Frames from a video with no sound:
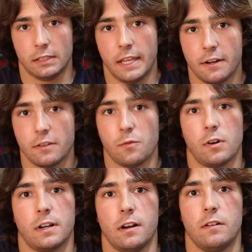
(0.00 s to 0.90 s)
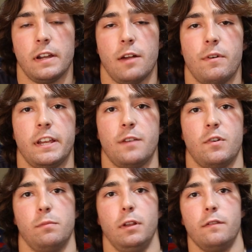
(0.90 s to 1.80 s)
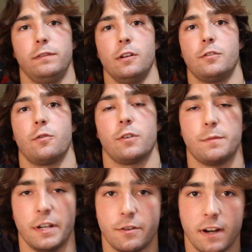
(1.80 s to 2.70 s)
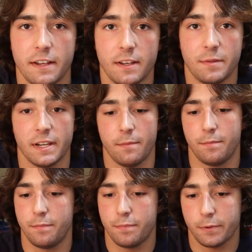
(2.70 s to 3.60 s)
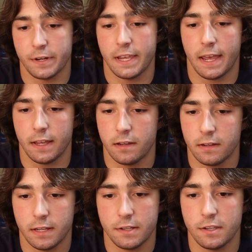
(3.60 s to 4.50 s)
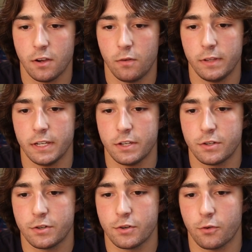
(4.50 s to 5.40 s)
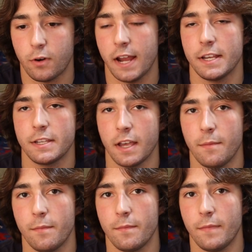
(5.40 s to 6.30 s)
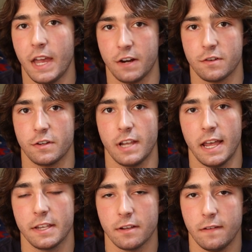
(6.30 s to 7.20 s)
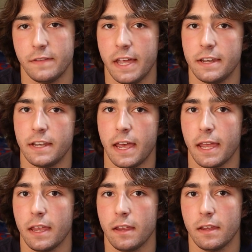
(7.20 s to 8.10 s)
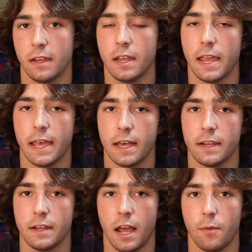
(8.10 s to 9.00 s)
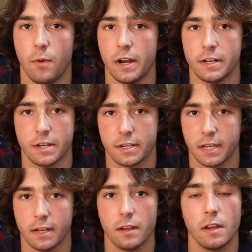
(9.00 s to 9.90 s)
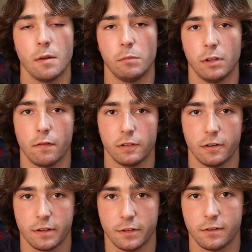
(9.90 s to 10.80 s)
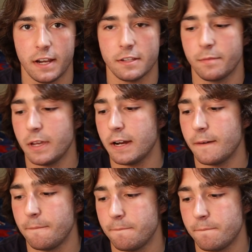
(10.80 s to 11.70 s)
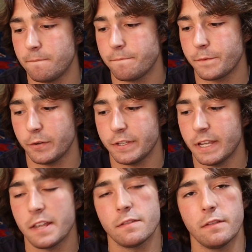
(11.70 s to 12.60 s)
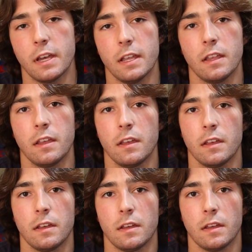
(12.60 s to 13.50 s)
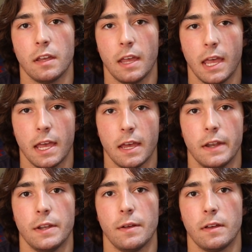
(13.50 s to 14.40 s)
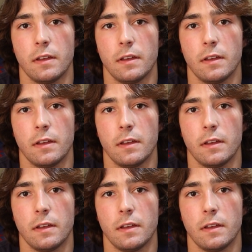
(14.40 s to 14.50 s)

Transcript: later in the workout I want to get more blood flow towards my triceps, and it's the only tricep exercise of that day, and I want to just get blood flow into the tricep there. 3 sets of it, and